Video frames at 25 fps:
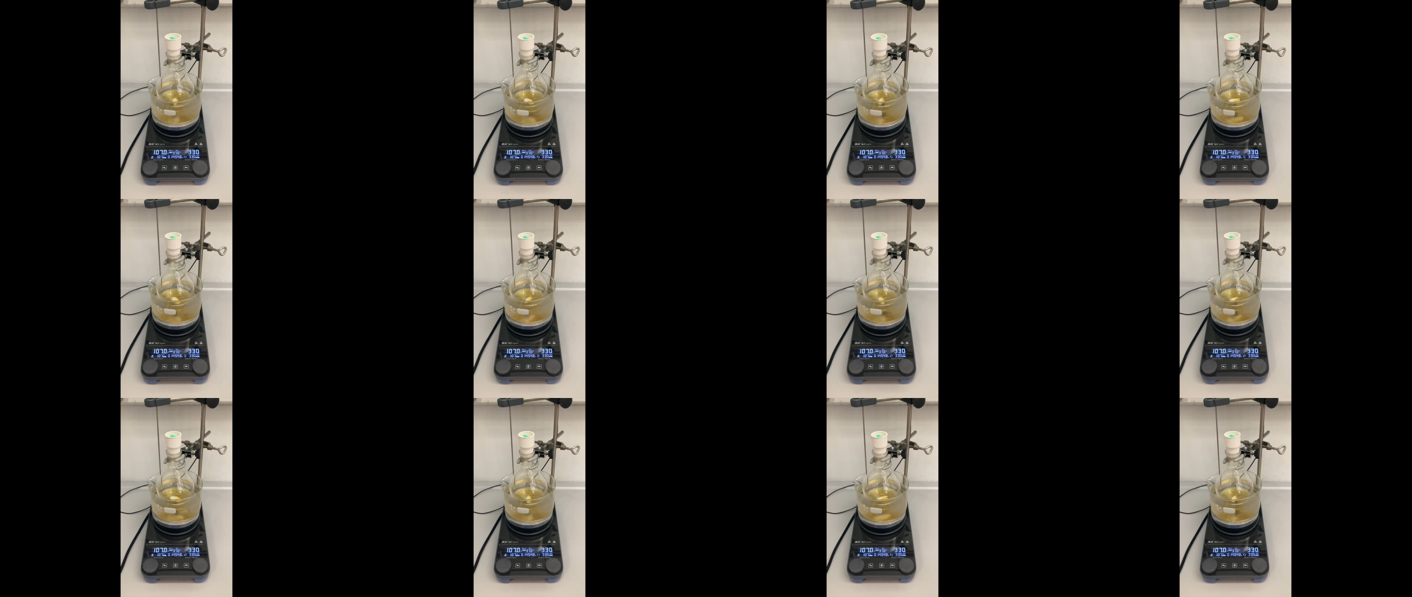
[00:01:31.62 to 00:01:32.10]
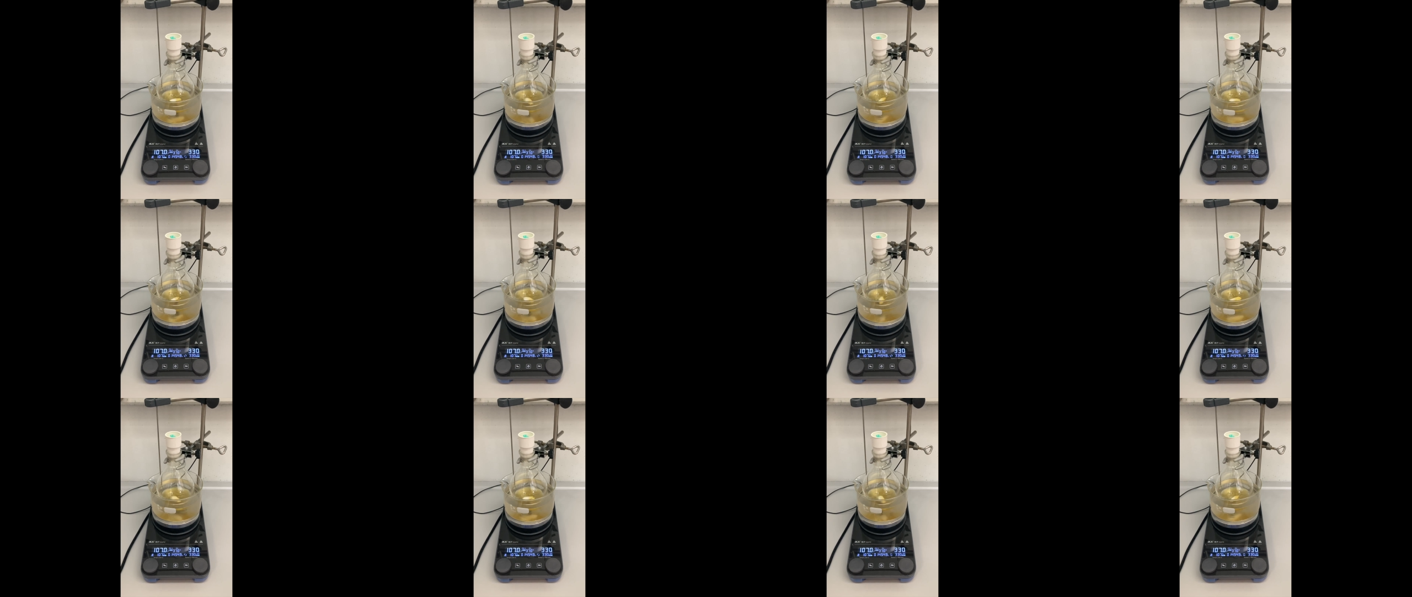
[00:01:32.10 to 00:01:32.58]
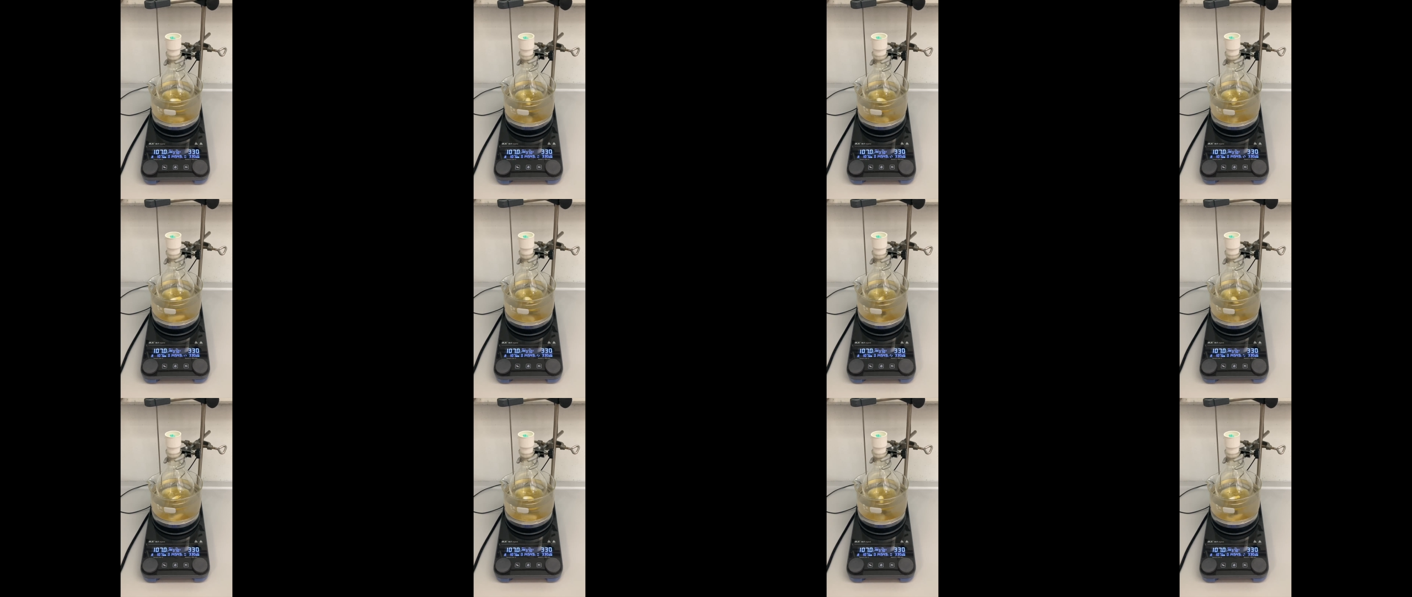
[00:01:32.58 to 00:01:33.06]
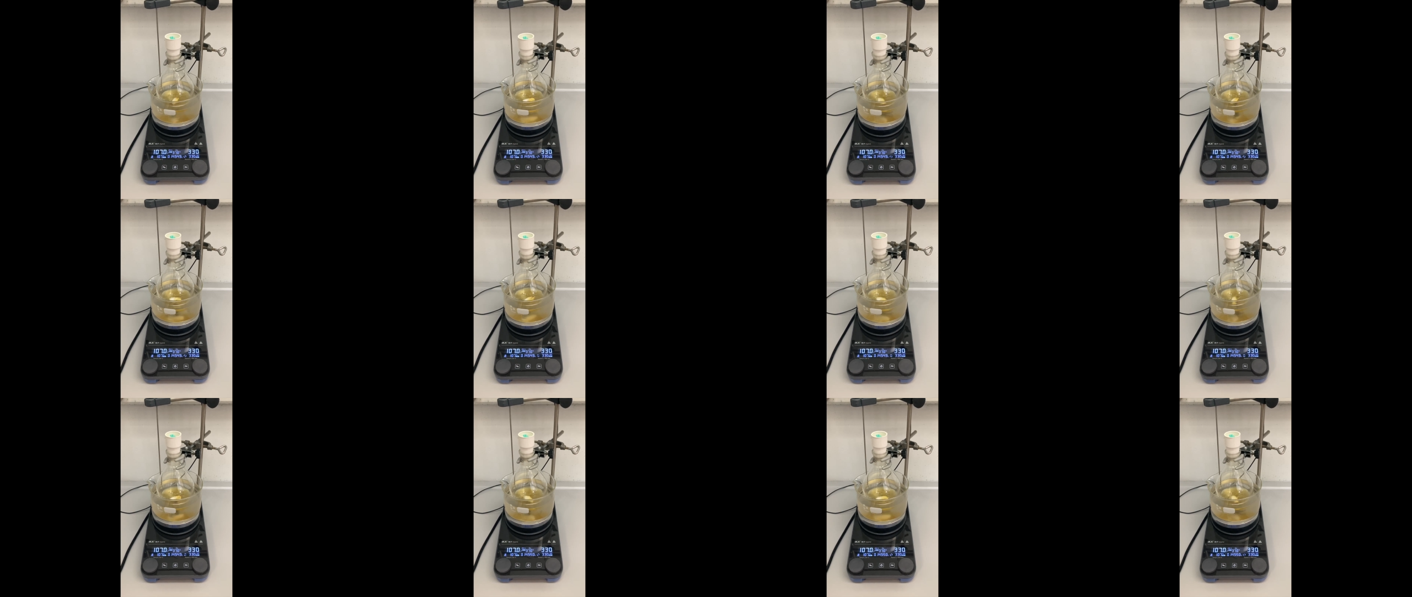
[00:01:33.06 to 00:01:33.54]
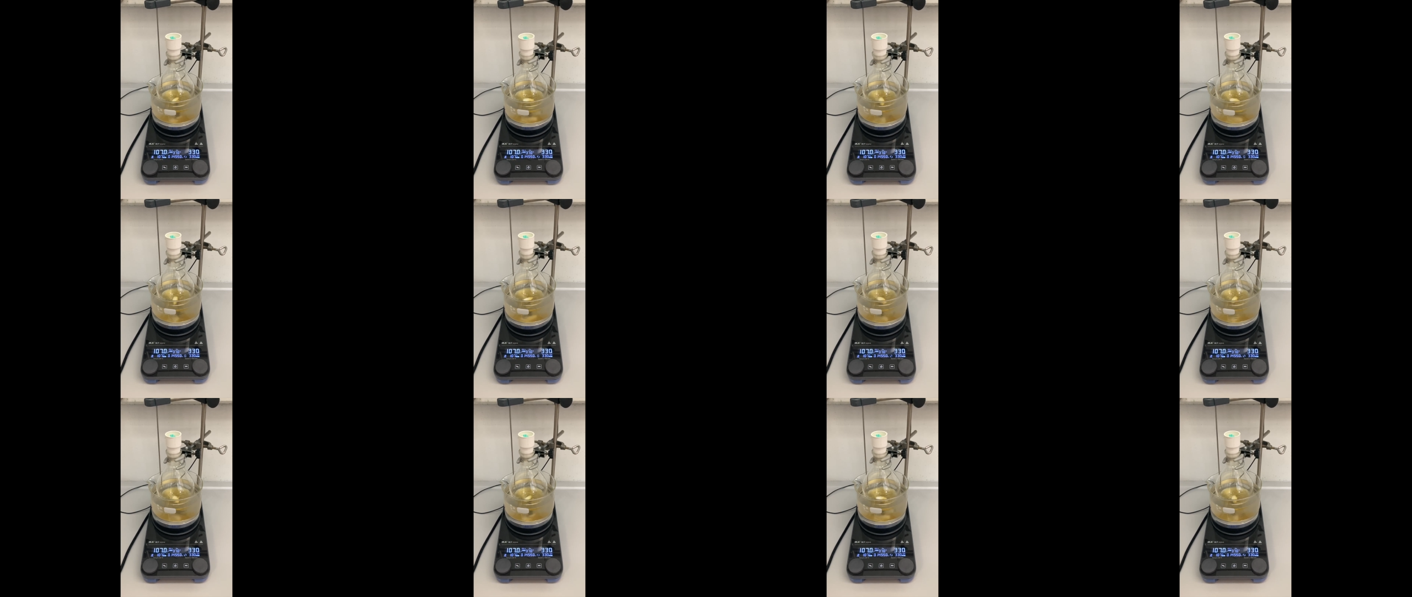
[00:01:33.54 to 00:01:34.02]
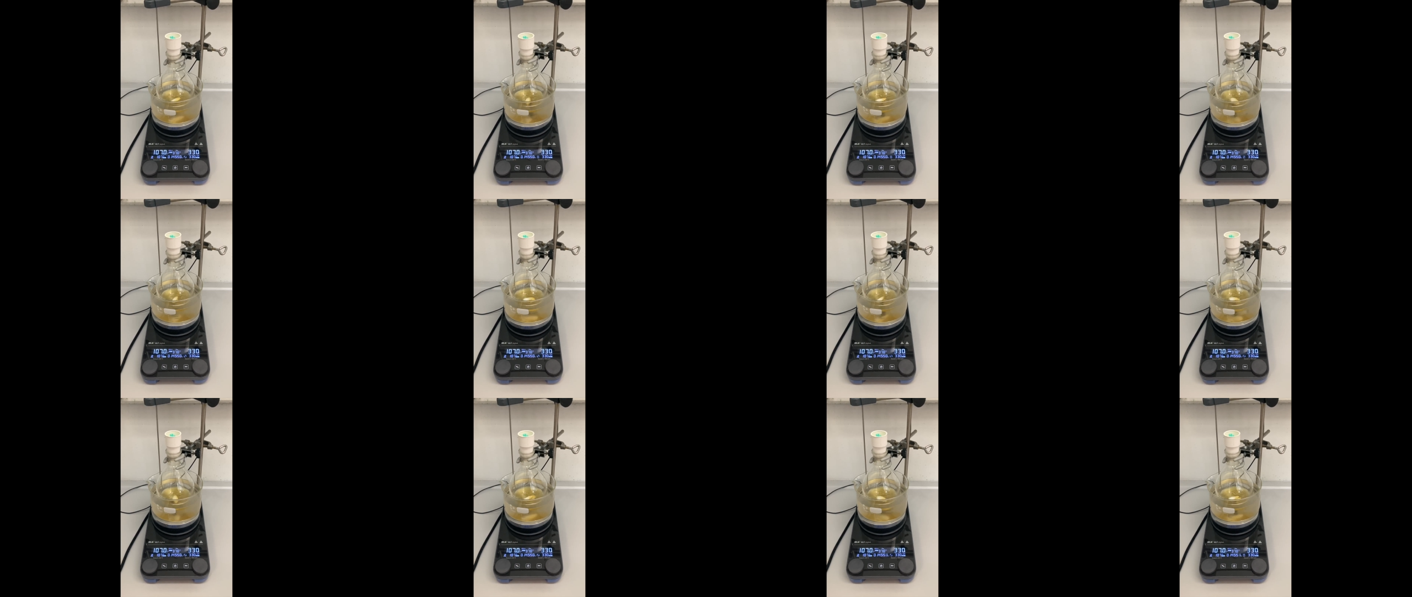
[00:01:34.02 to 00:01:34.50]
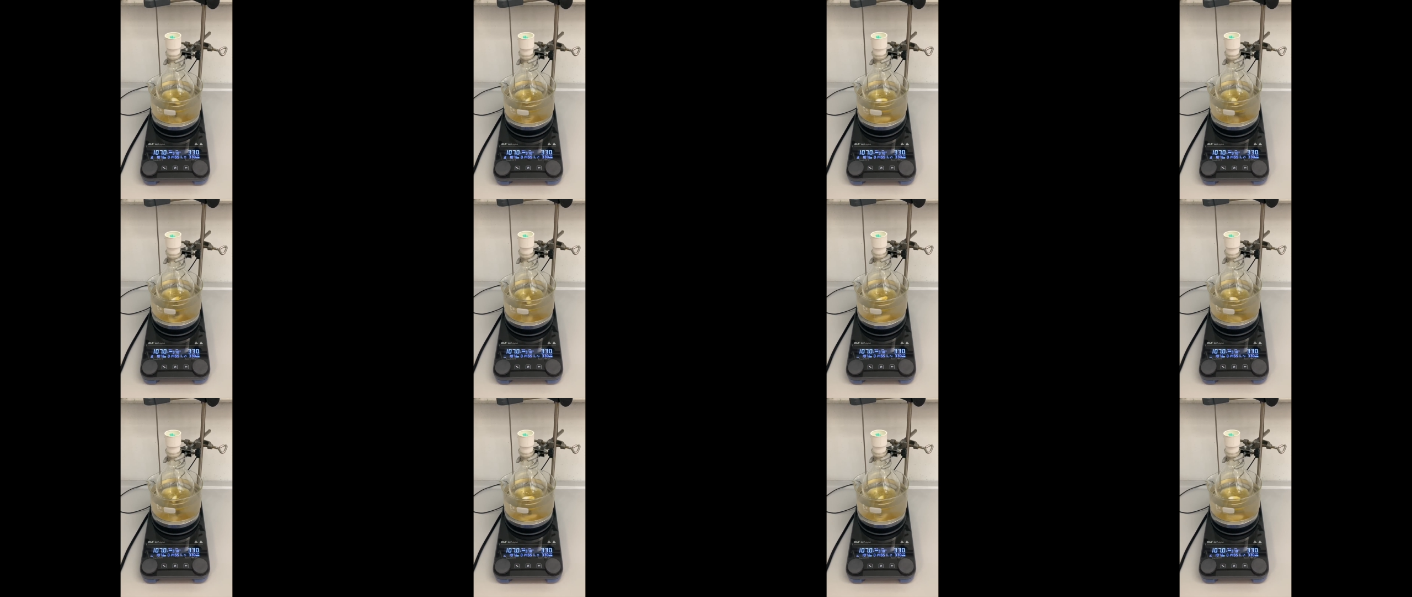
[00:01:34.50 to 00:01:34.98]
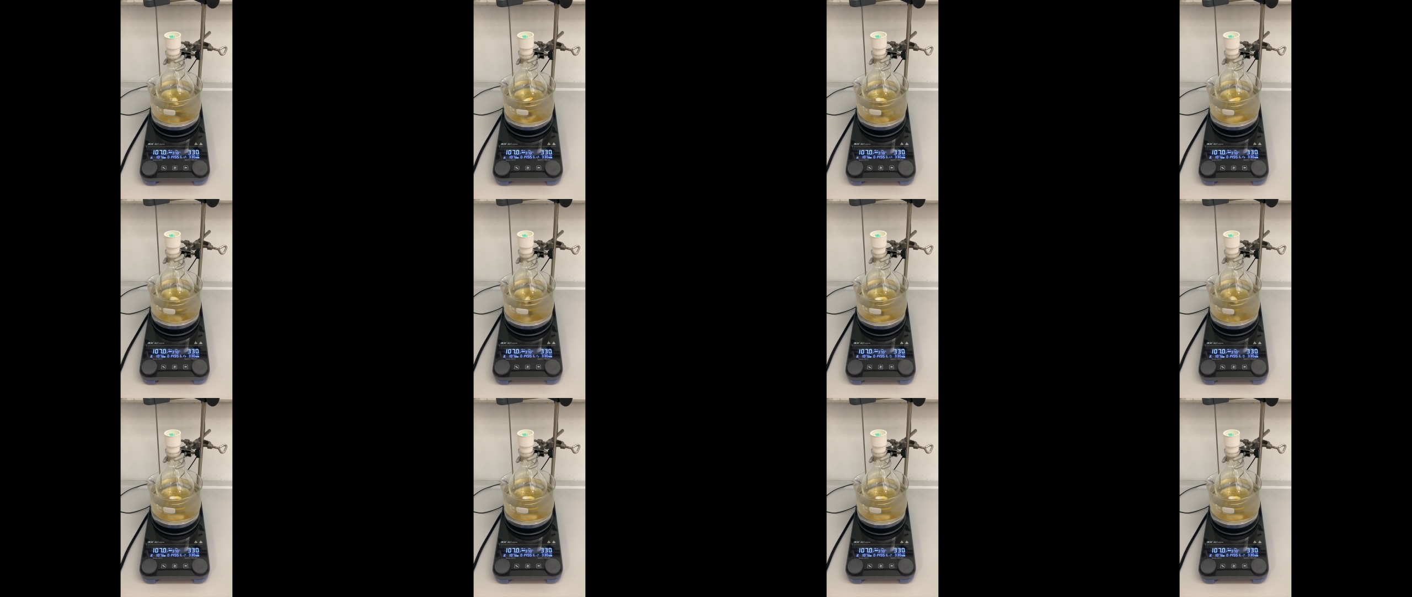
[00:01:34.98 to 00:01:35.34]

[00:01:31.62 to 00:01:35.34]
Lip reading: [unreadable: no face in view]